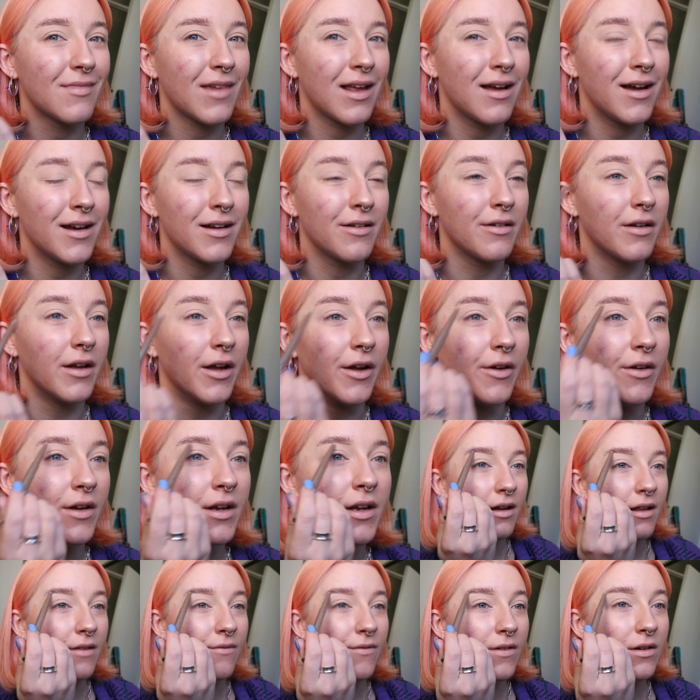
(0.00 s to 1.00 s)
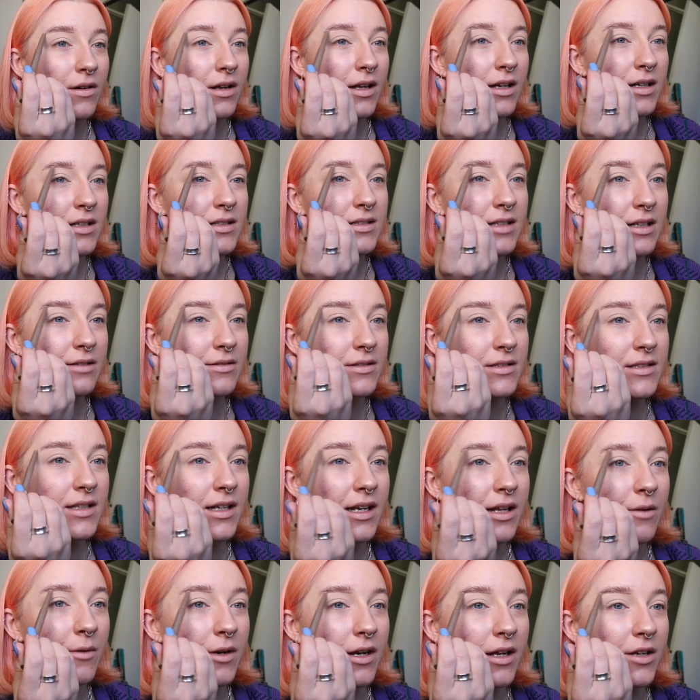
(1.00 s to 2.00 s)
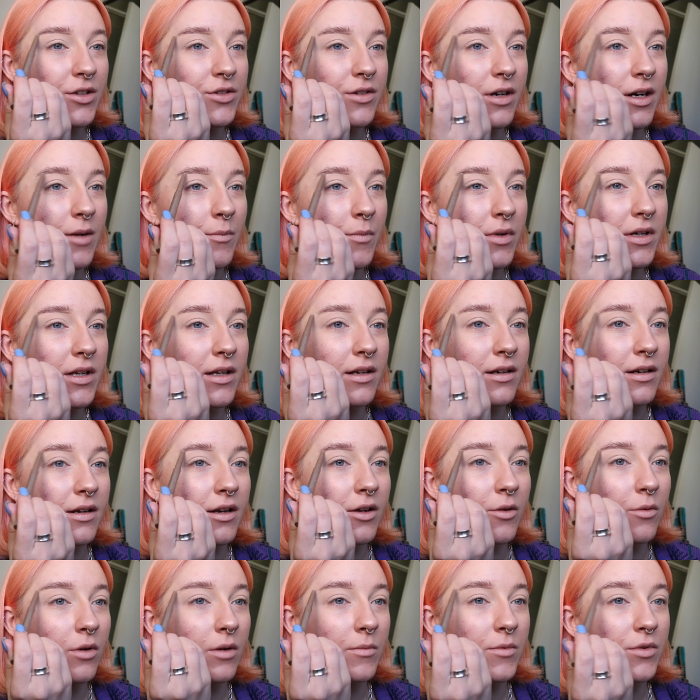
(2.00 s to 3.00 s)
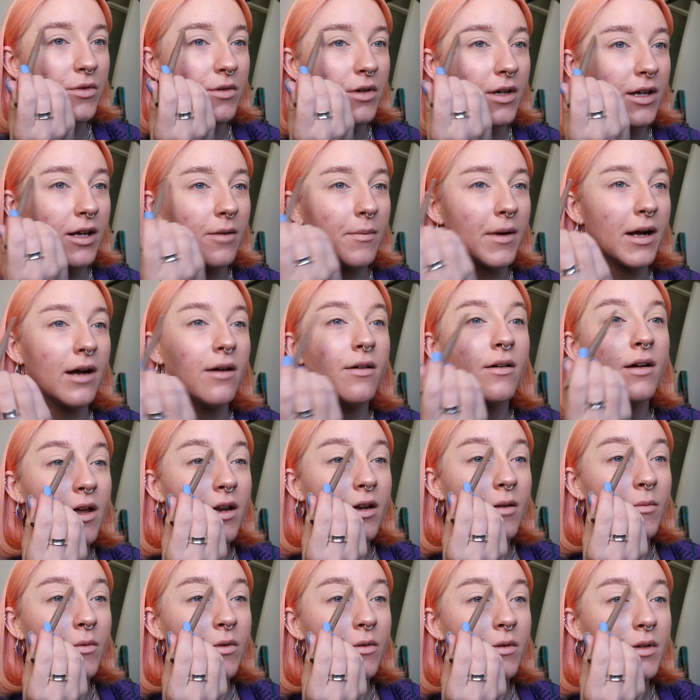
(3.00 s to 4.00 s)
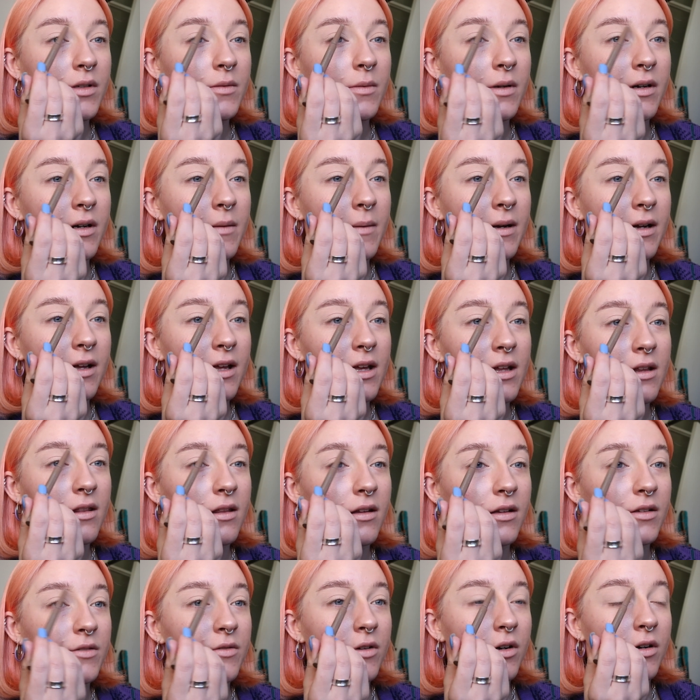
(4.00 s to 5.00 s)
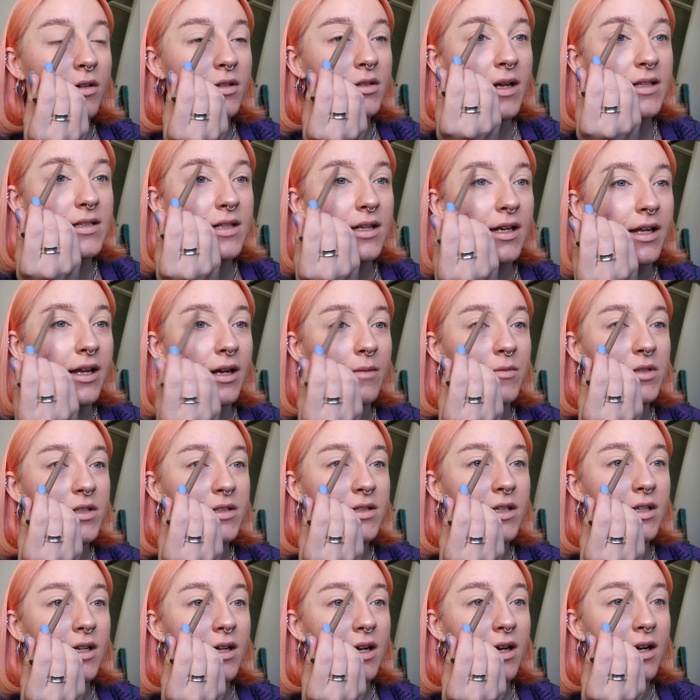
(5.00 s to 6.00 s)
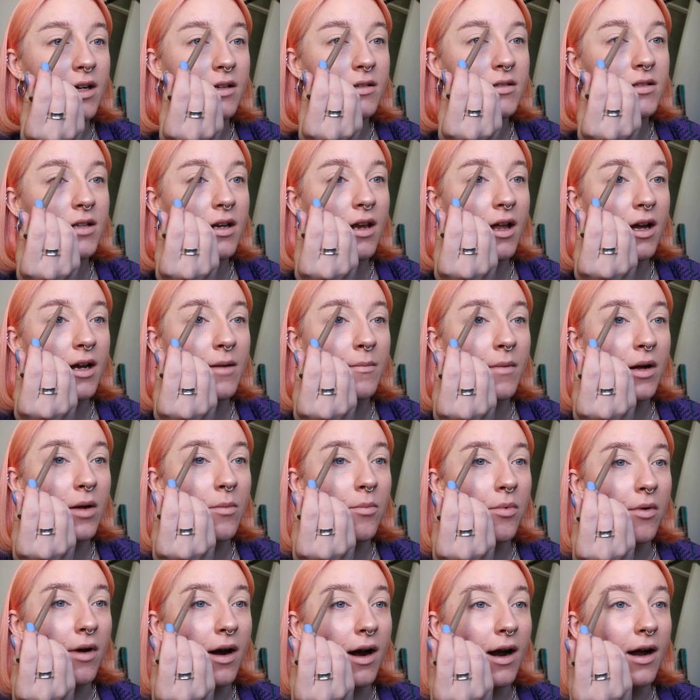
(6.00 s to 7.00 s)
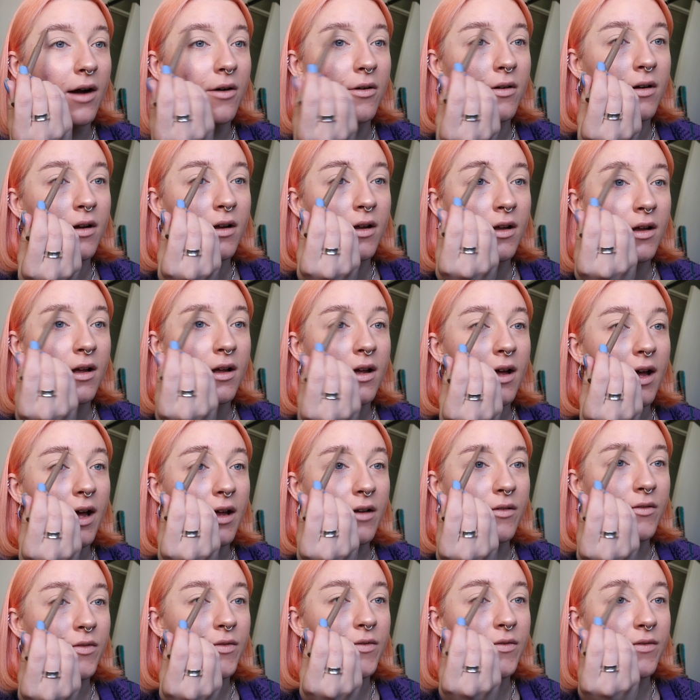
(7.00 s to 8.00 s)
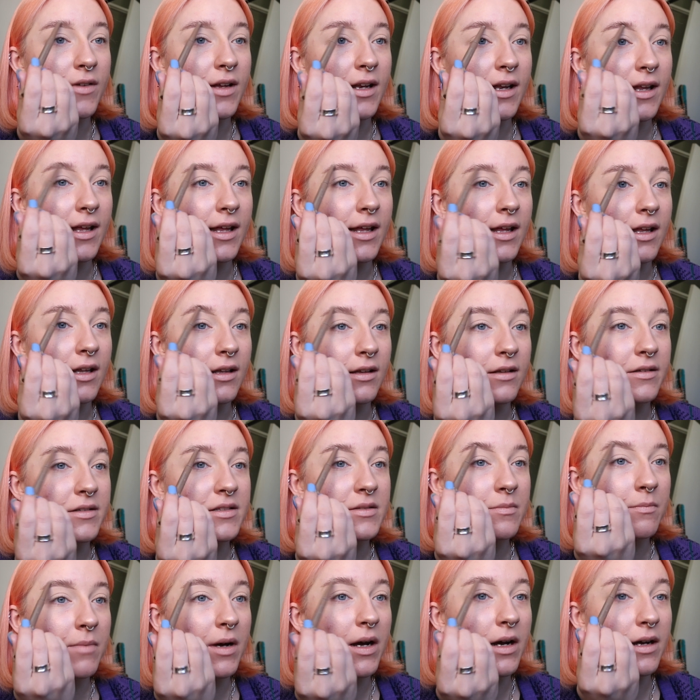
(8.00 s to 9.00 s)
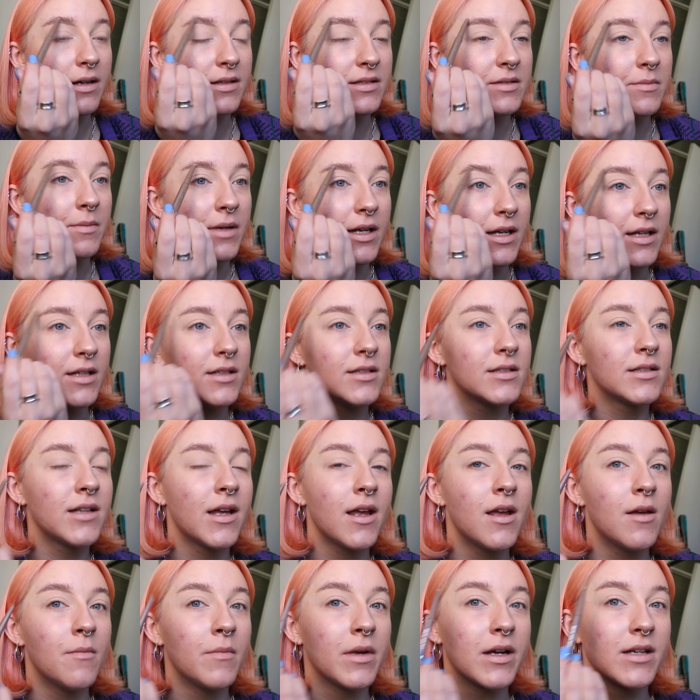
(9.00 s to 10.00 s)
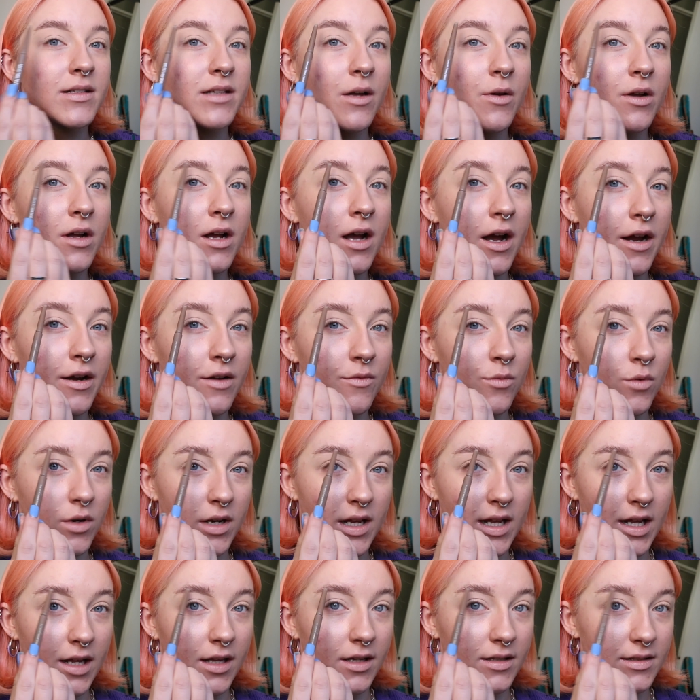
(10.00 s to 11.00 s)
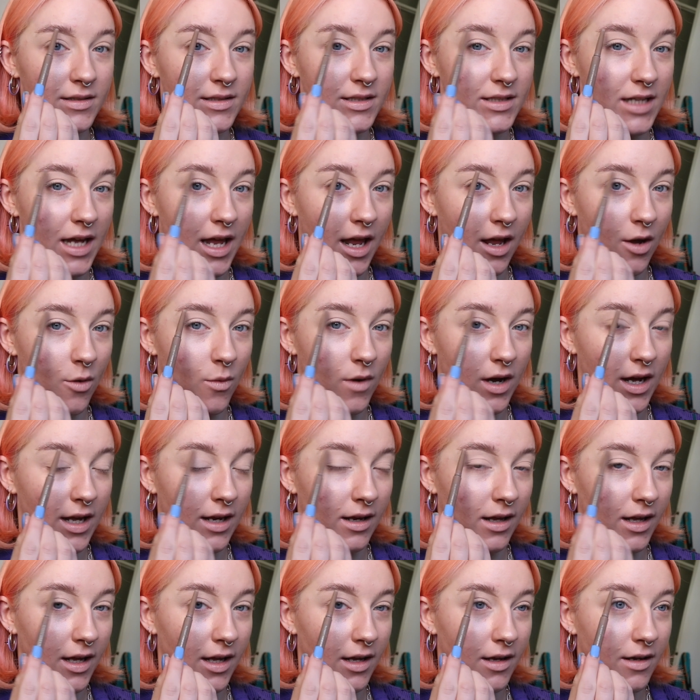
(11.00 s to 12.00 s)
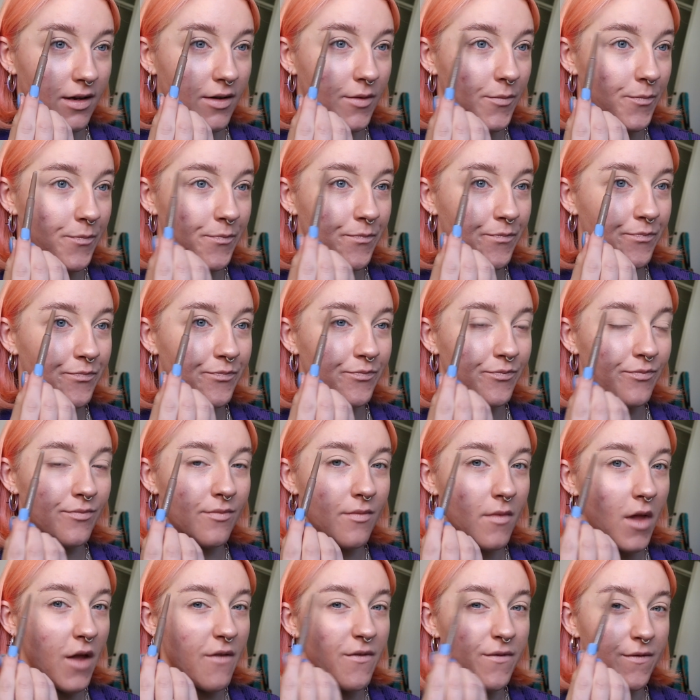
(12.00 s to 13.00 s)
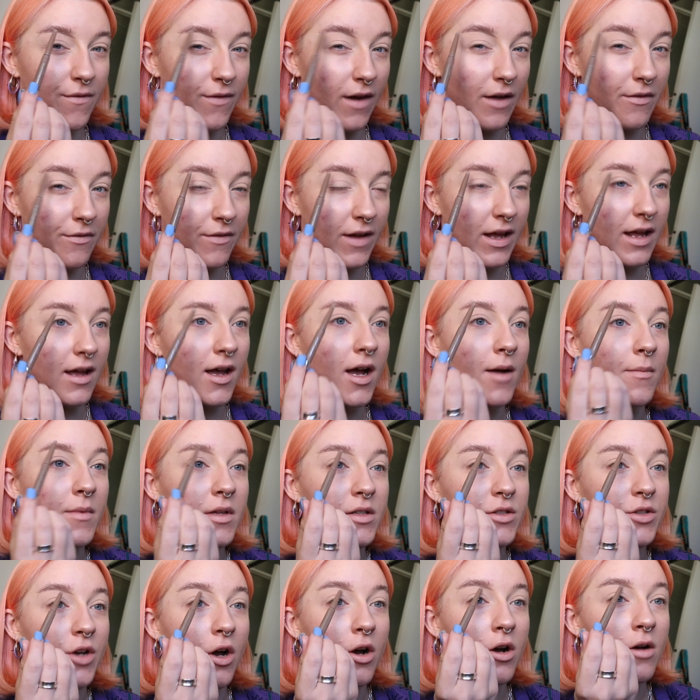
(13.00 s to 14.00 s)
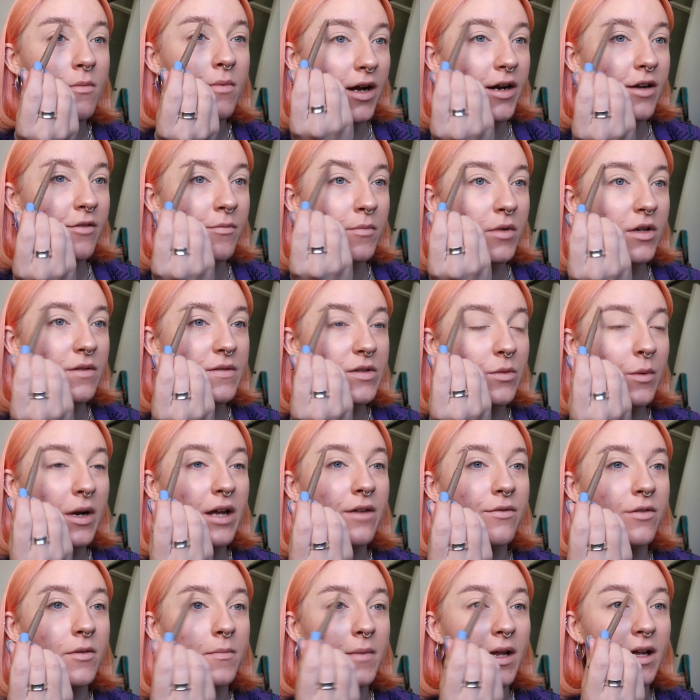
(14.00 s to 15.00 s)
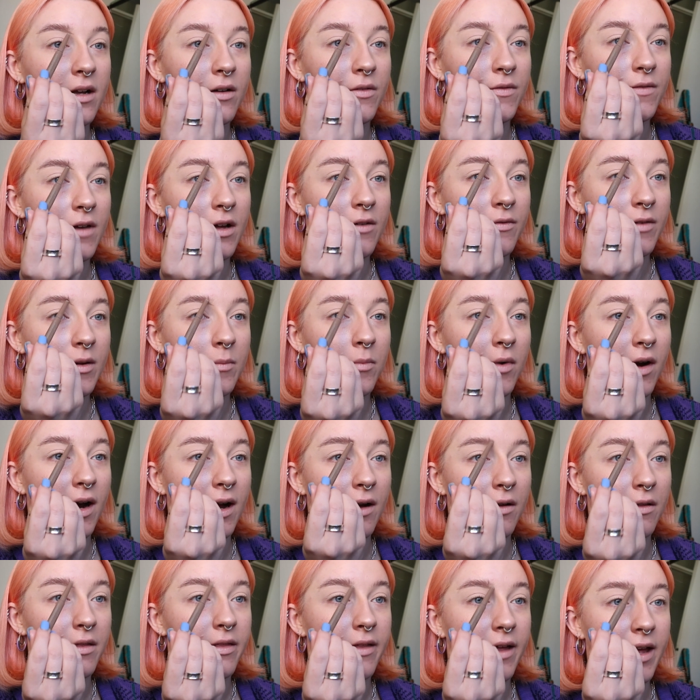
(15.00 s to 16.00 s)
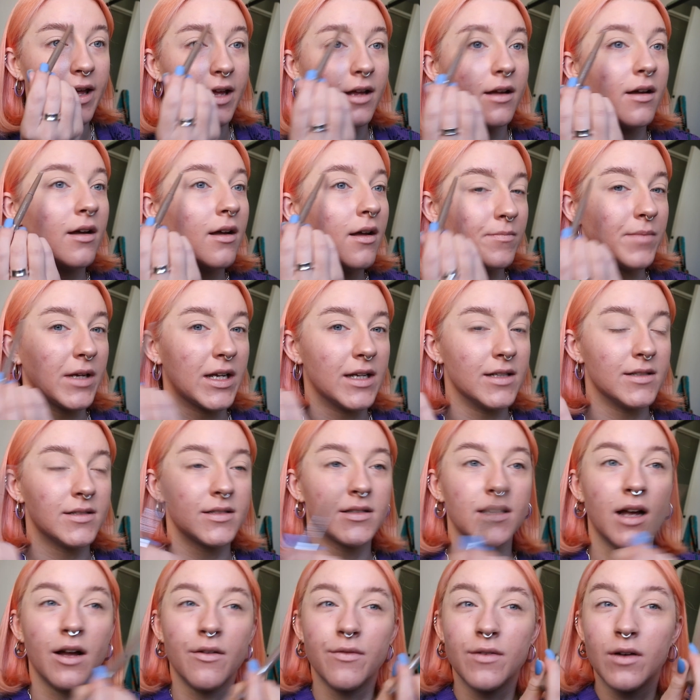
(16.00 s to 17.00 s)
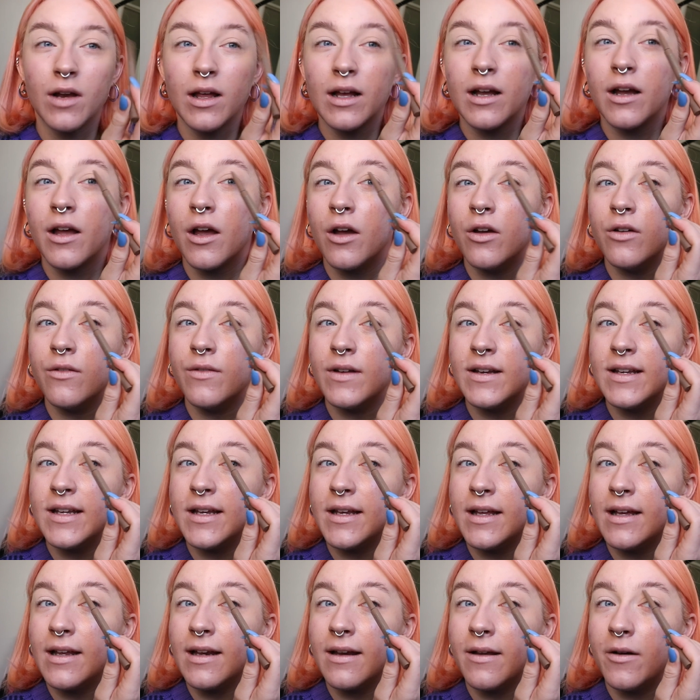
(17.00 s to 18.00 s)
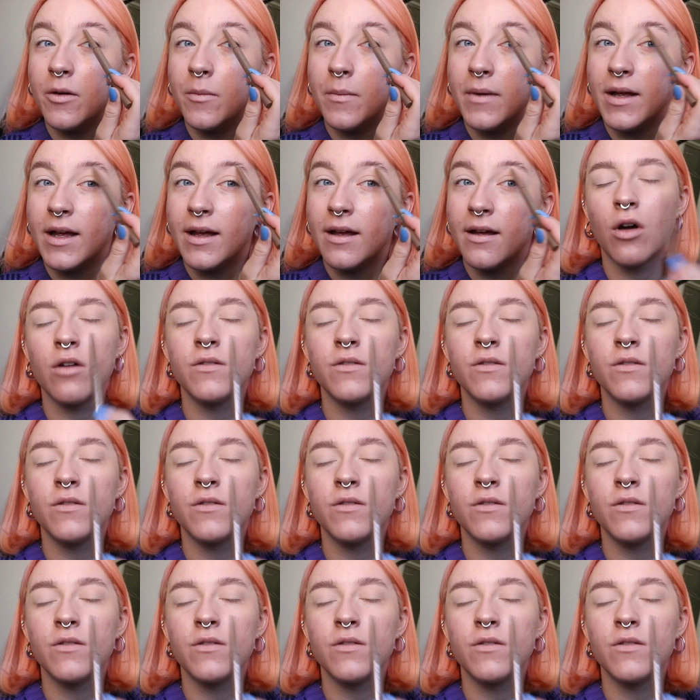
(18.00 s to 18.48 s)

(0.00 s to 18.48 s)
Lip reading: I don't know. I feel like I sound silly when I try and pretend I know what I'm talking about, and I'm always worried about getting things wrong. So basically, I'm just gonna underline my brow and fill in the sparse bits, because I kind of want it staying quite like fluffy up the top. Kind of moved away from like a fluffy brow thing because I feel like I overdid it a little bit.